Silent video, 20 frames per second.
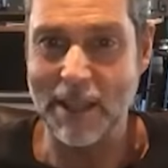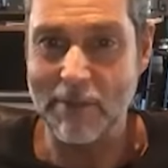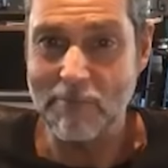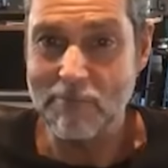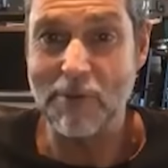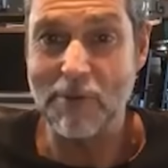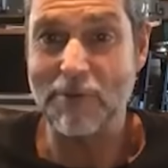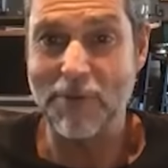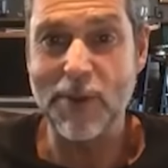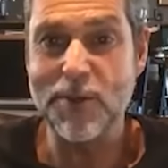they
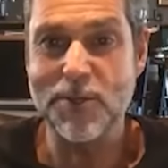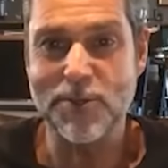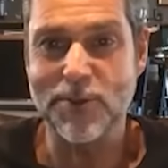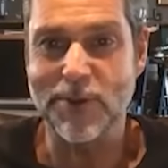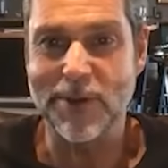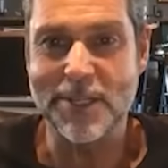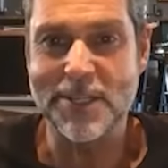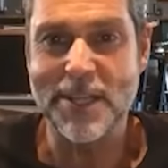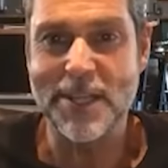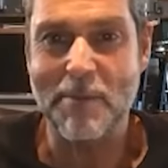refused
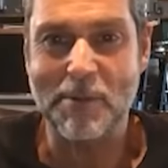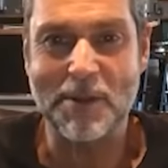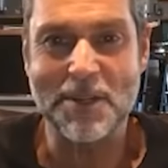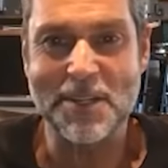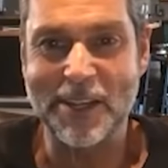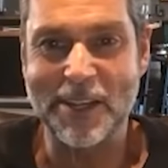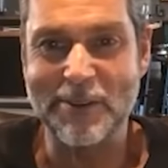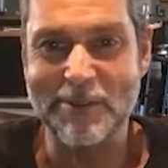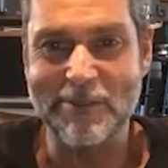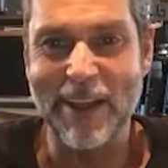to accept because
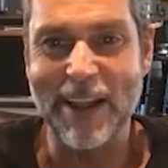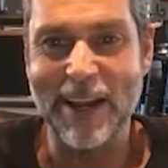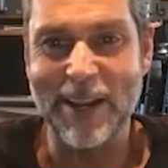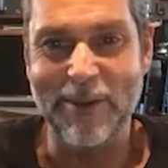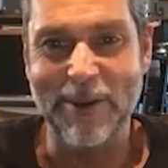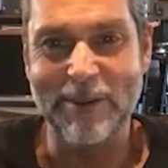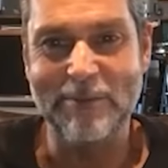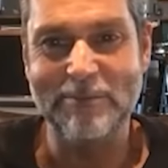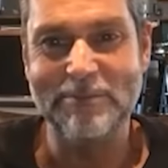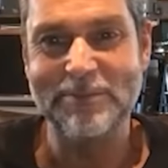they couldn't
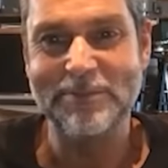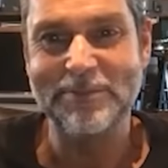value it.